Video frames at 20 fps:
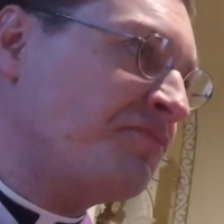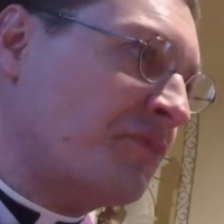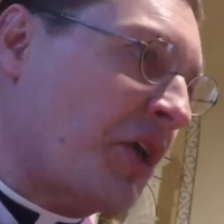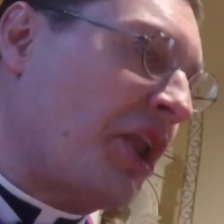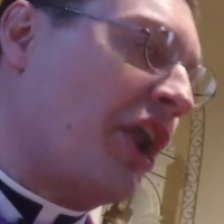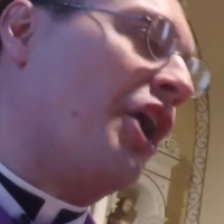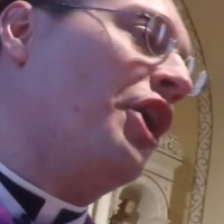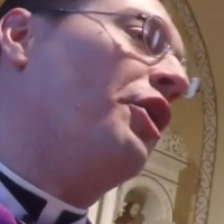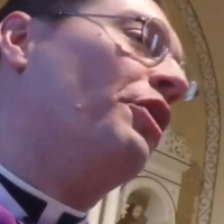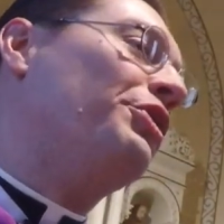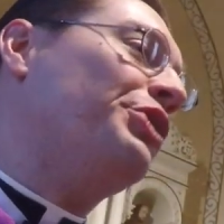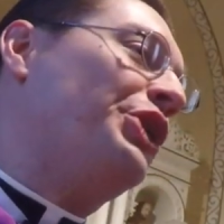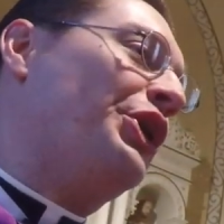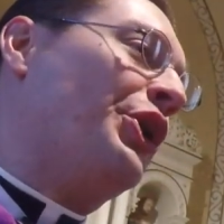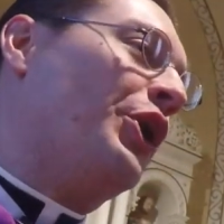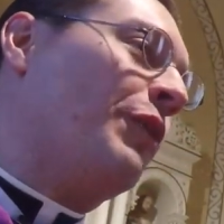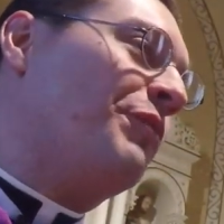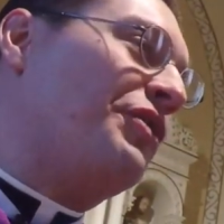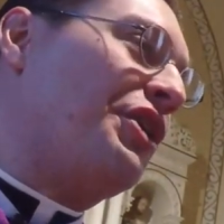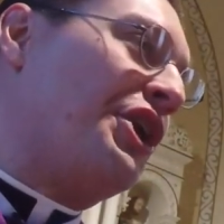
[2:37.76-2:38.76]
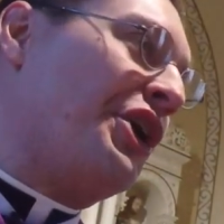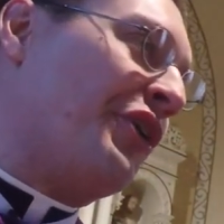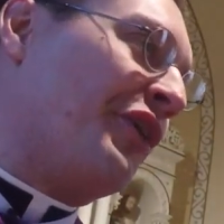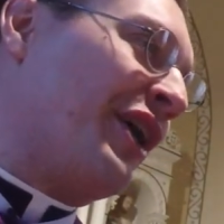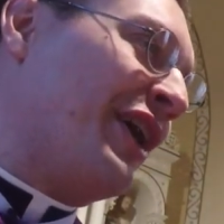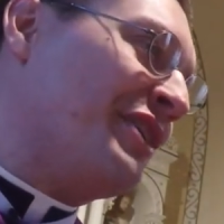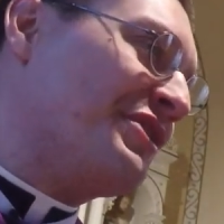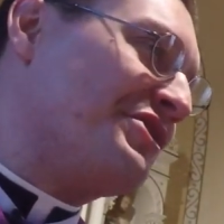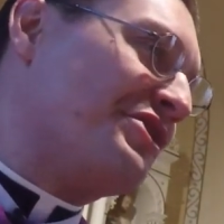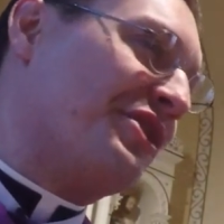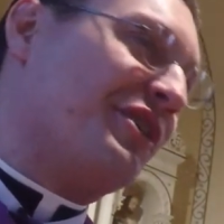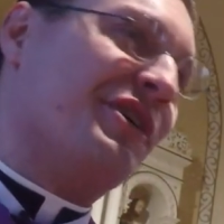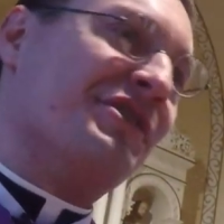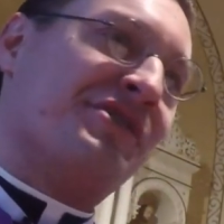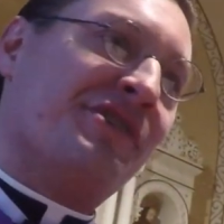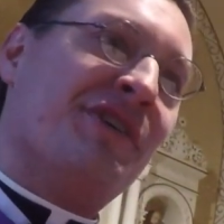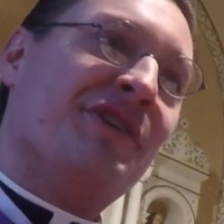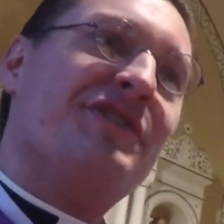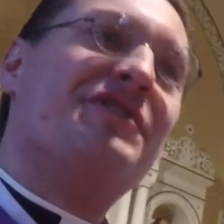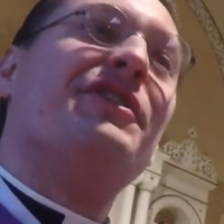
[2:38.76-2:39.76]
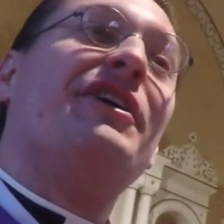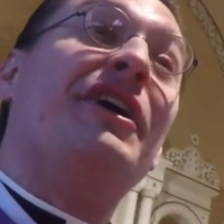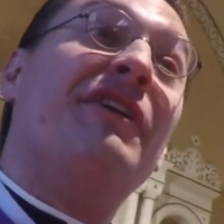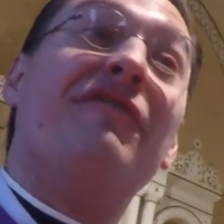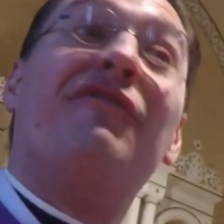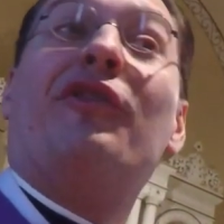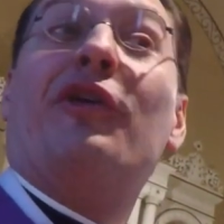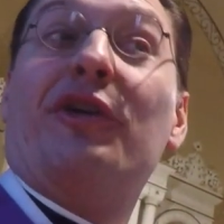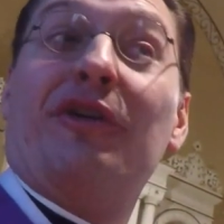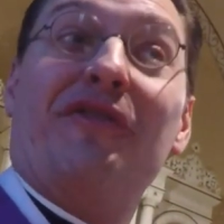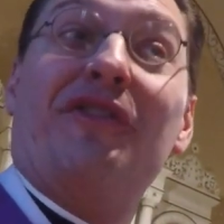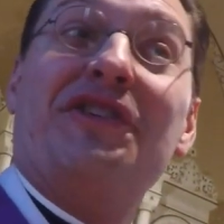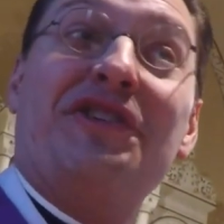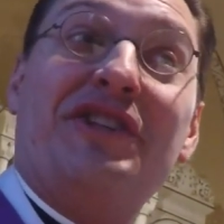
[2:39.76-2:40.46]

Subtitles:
And I only hope that your answer isn't in front of the